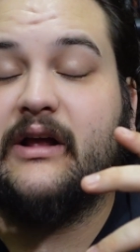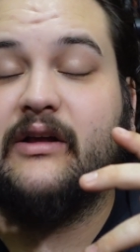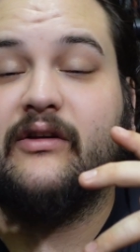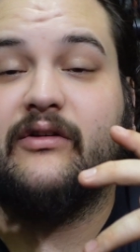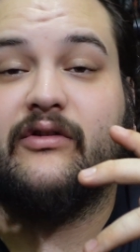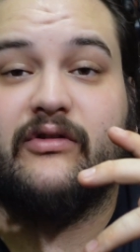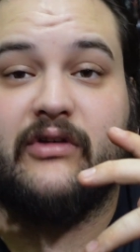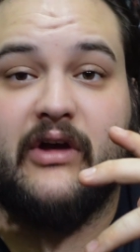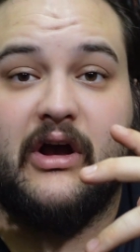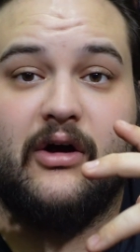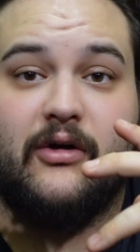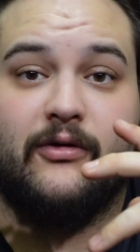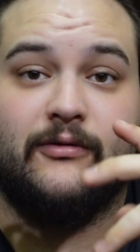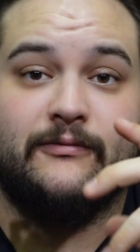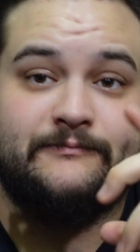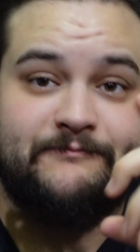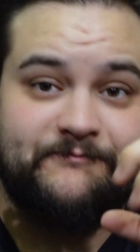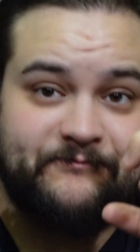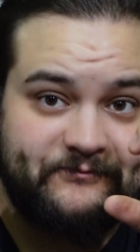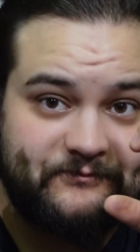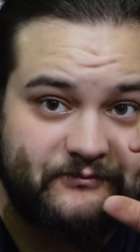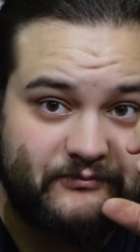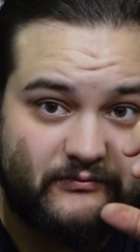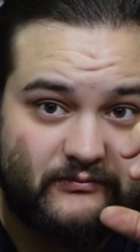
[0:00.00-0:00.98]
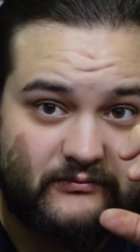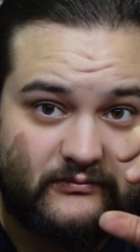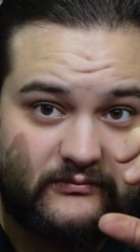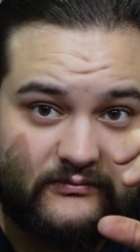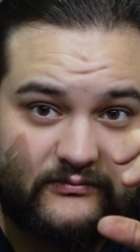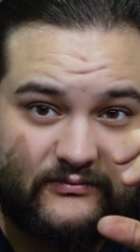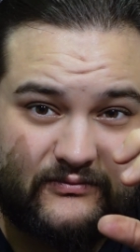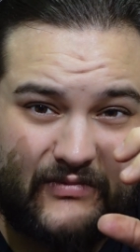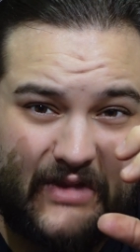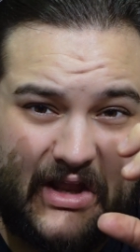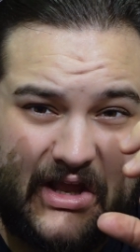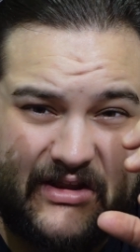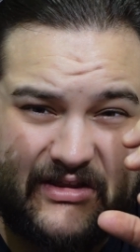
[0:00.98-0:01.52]
So
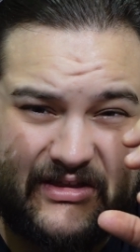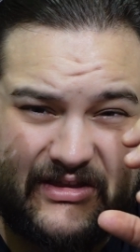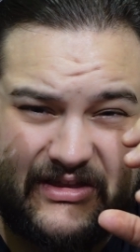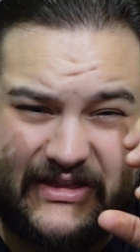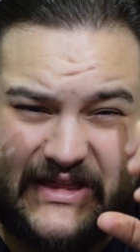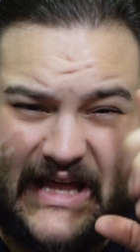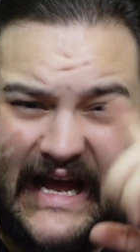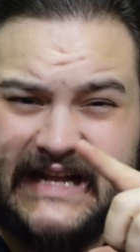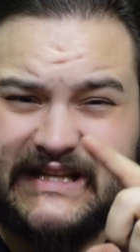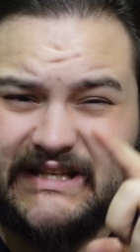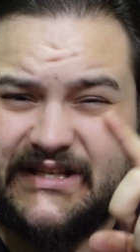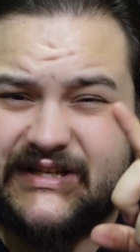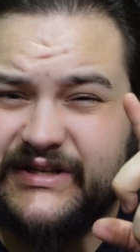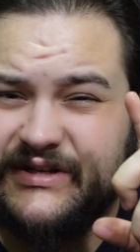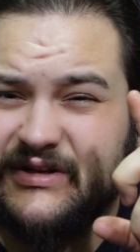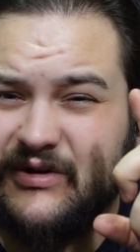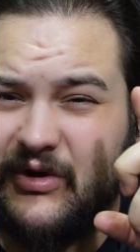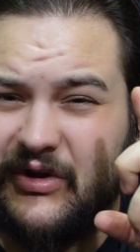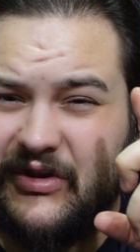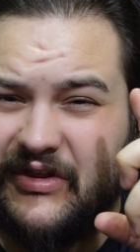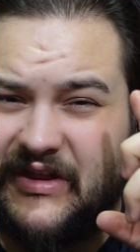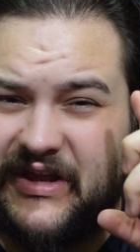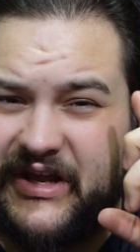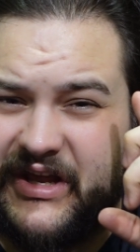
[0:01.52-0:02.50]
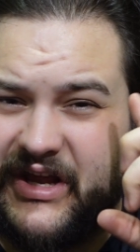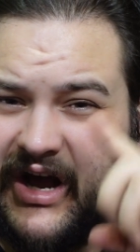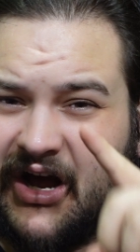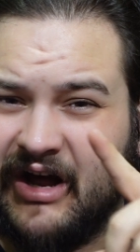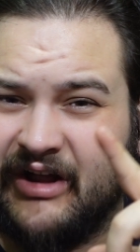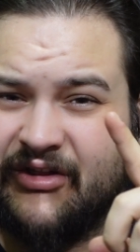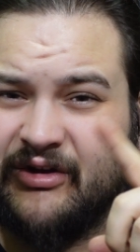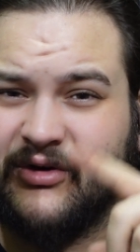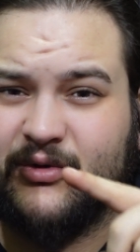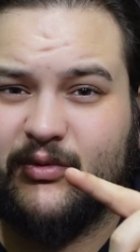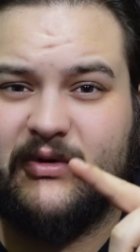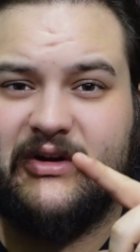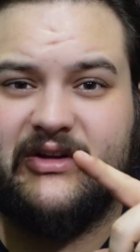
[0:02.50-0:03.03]
that's the
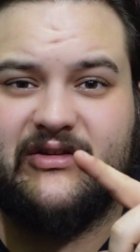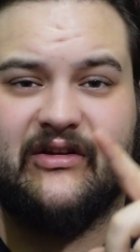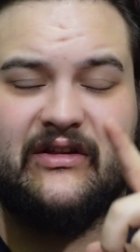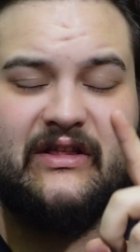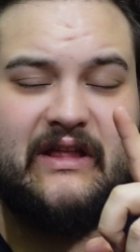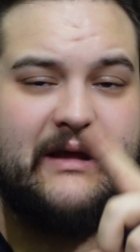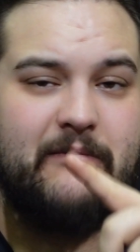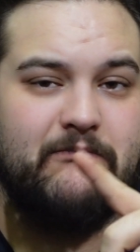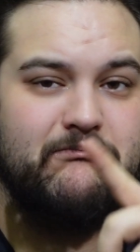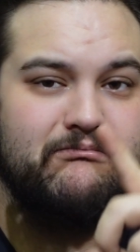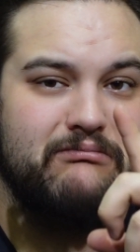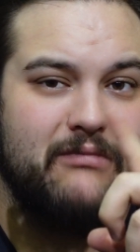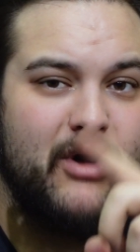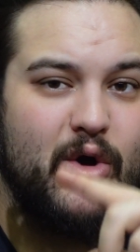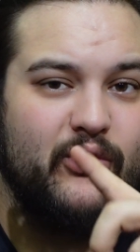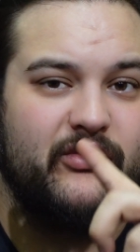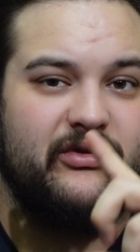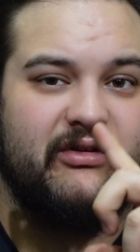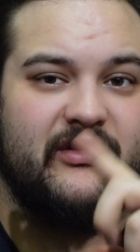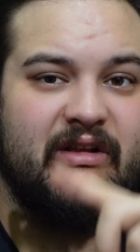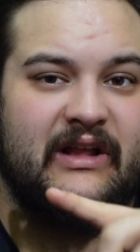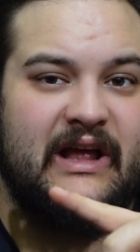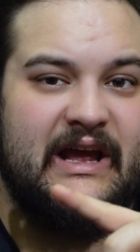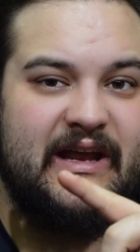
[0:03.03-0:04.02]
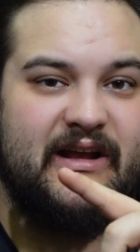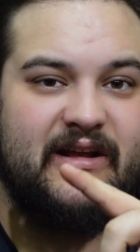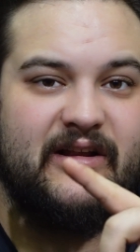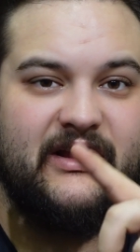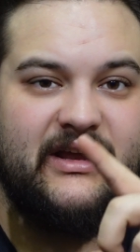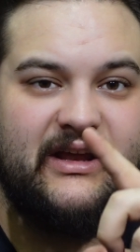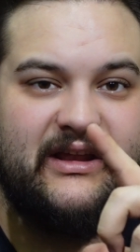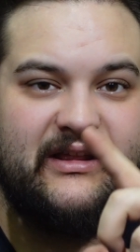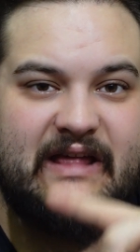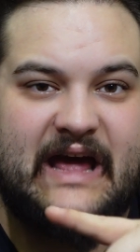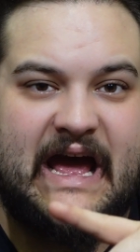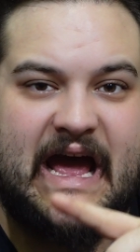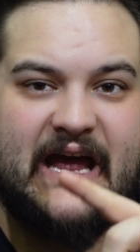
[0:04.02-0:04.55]
other reason they most
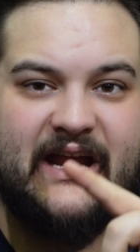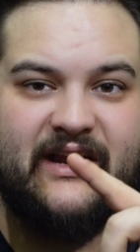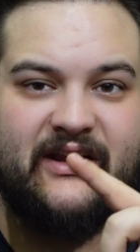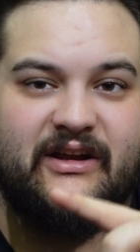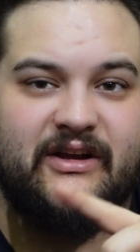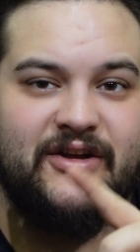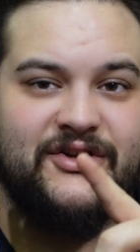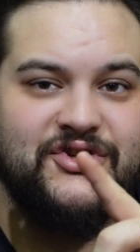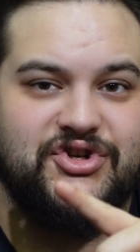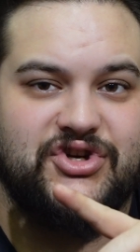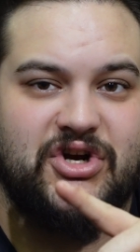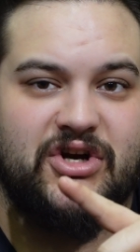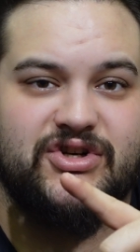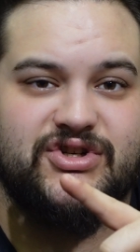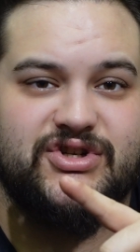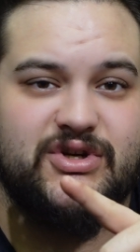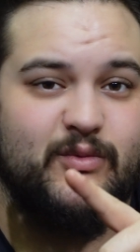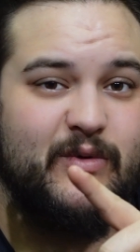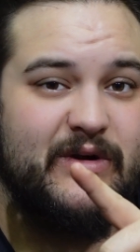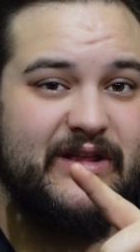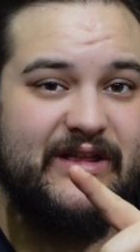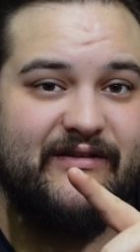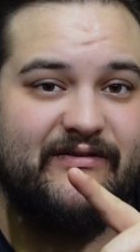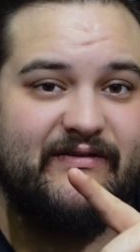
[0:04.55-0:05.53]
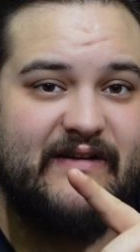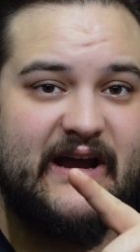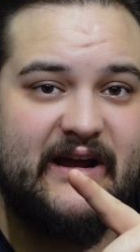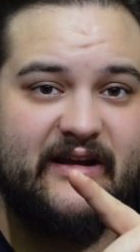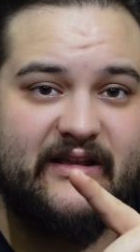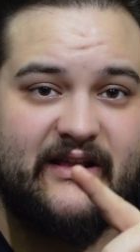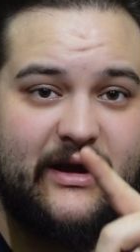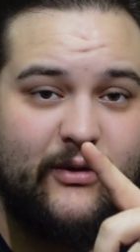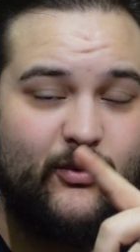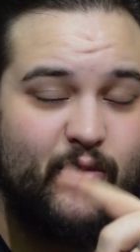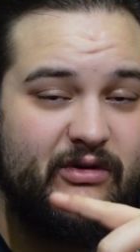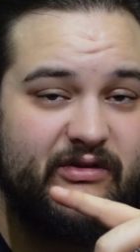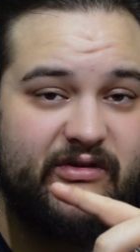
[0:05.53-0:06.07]
likely that in conjunction with the fact
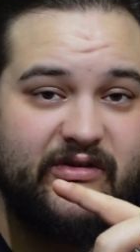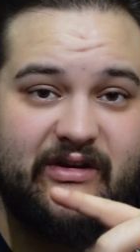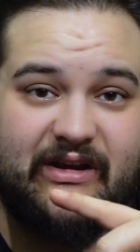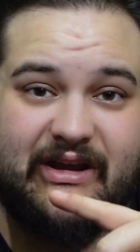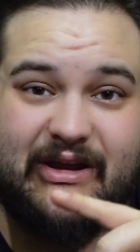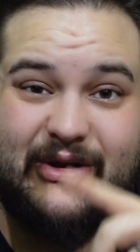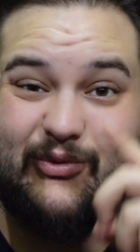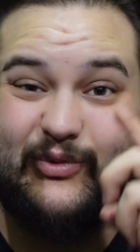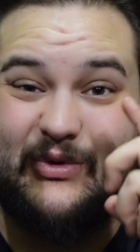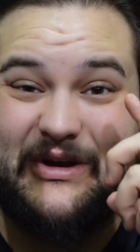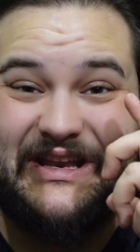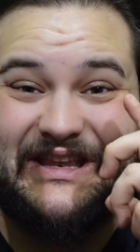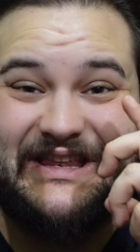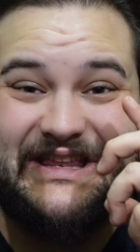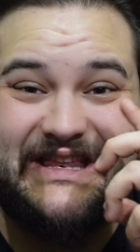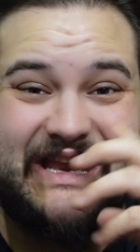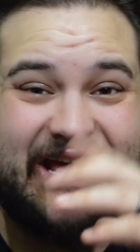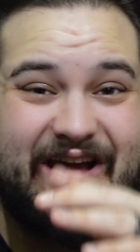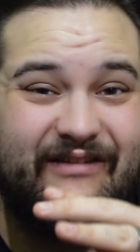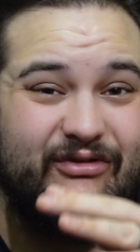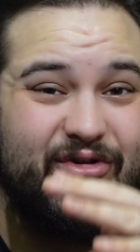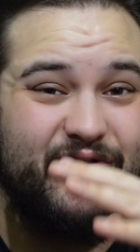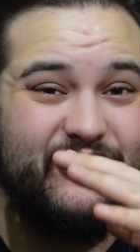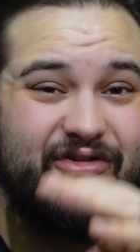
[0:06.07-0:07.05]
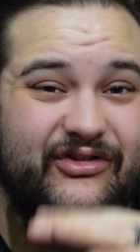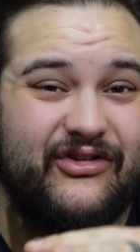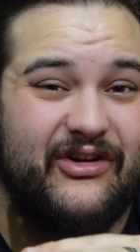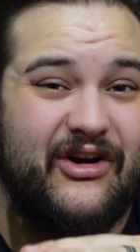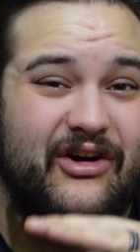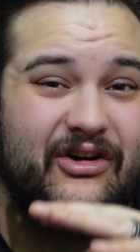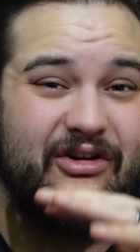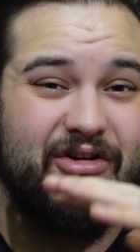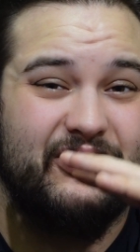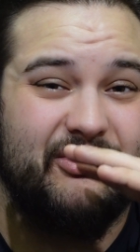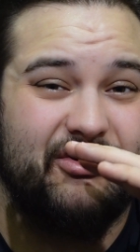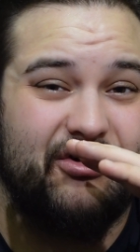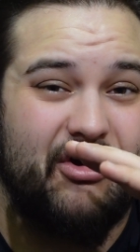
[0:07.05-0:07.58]
that once again we never
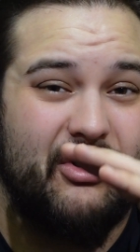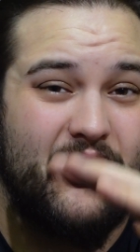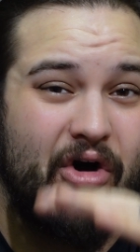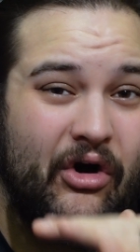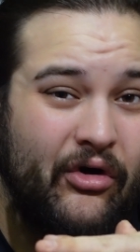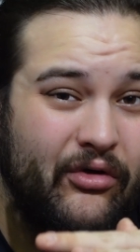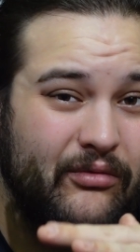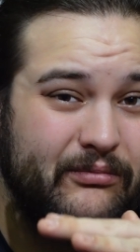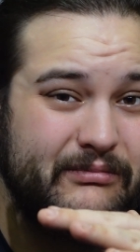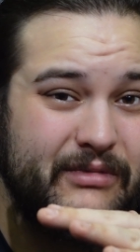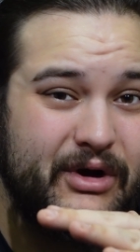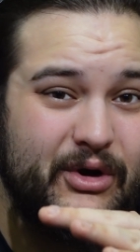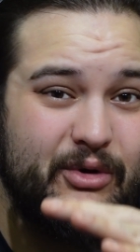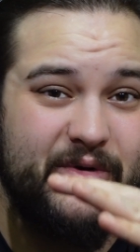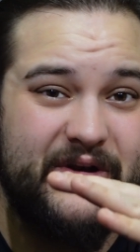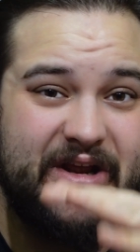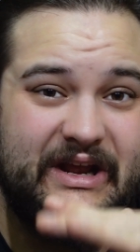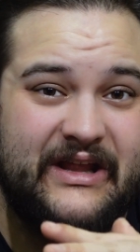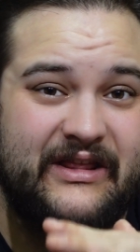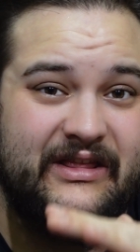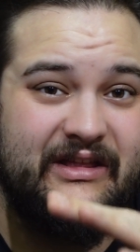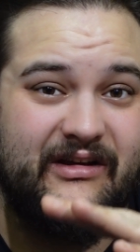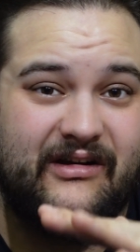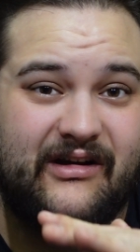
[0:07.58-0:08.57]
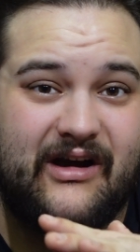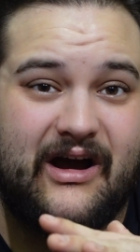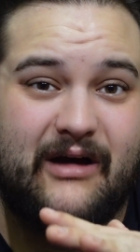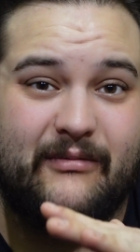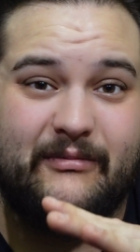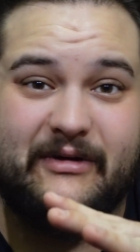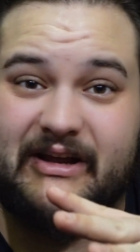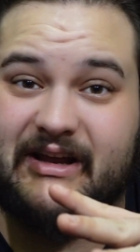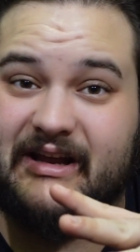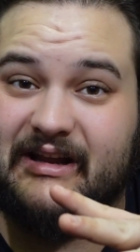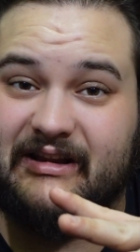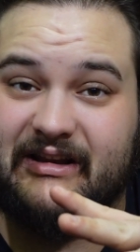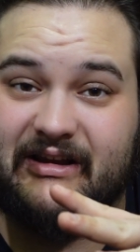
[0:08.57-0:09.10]
saw her alt mode in the
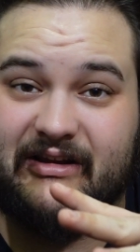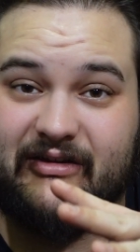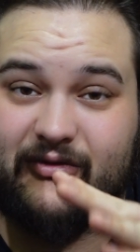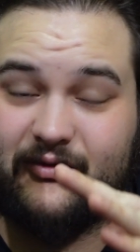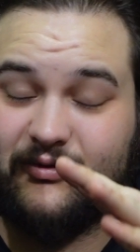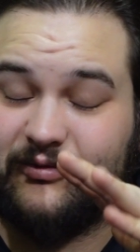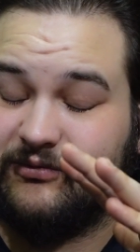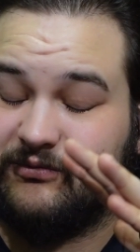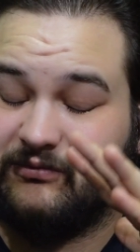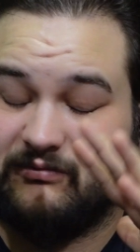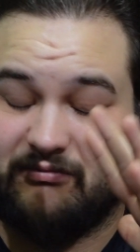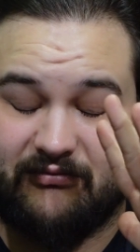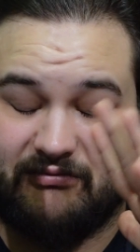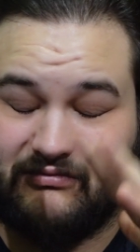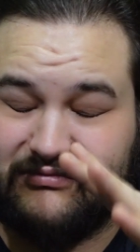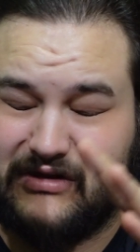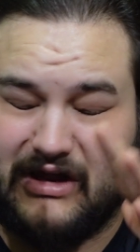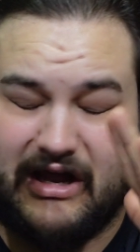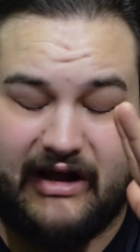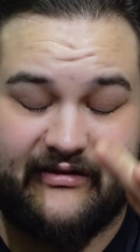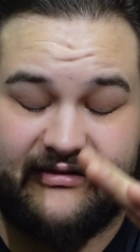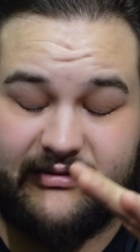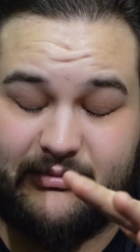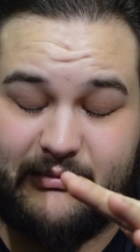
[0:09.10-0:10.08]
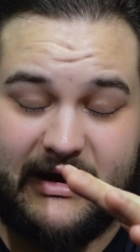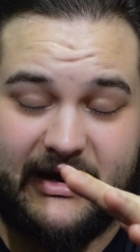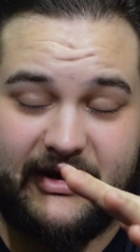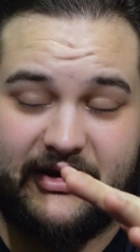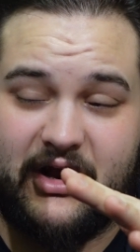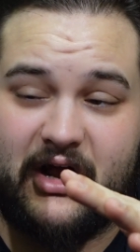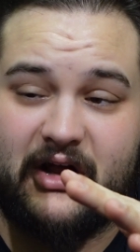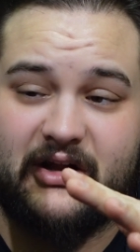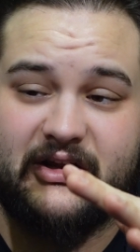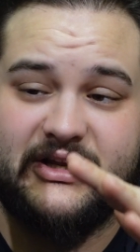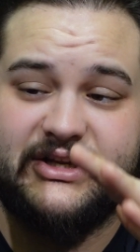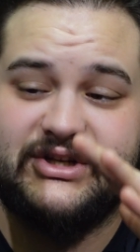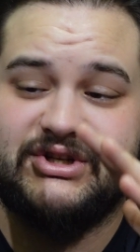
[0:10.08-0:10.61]
comic at least not to my
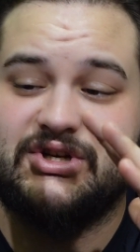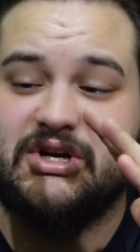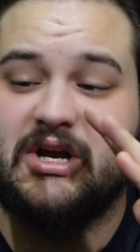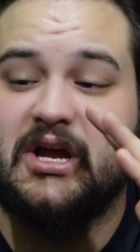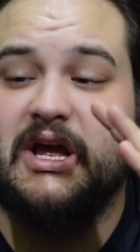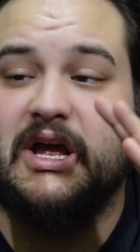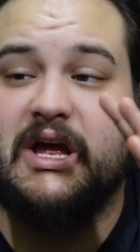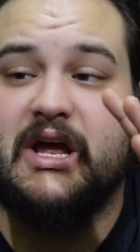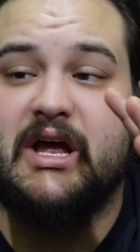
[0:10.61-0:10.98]
knowledge